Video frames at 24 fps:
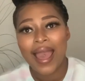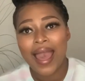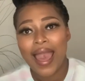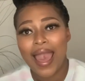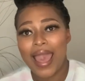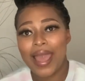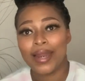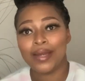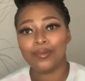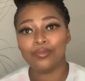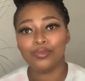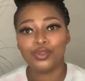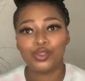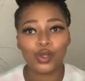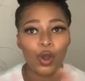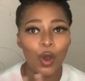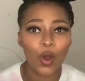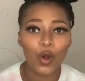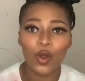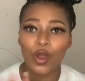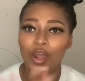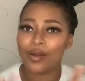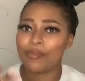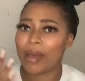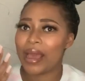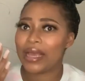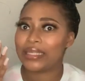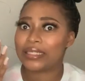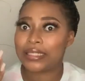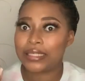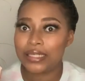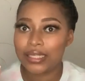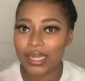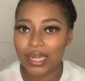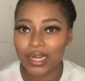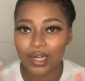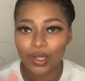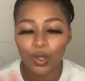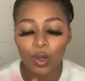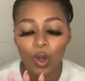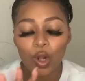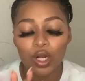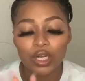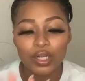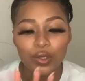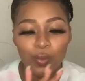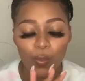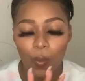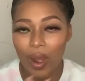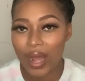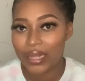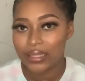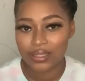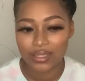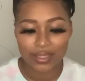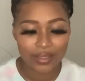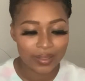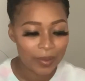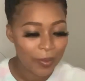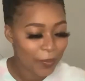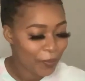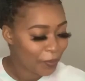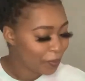and Jolo and my channel all at once.